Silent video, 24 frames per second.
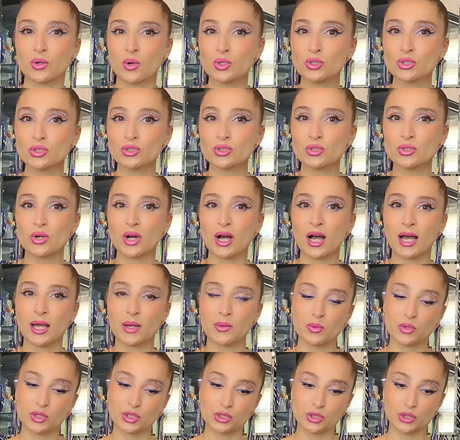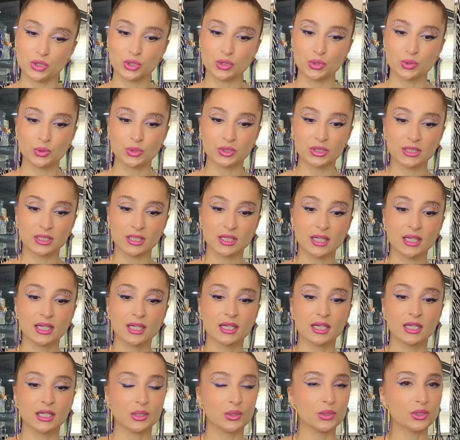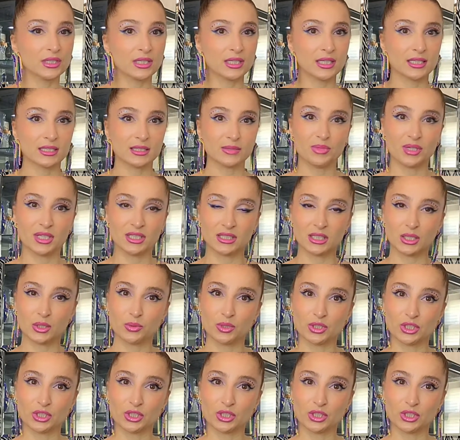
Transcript: also I want to use CLIONADH Cosmetics,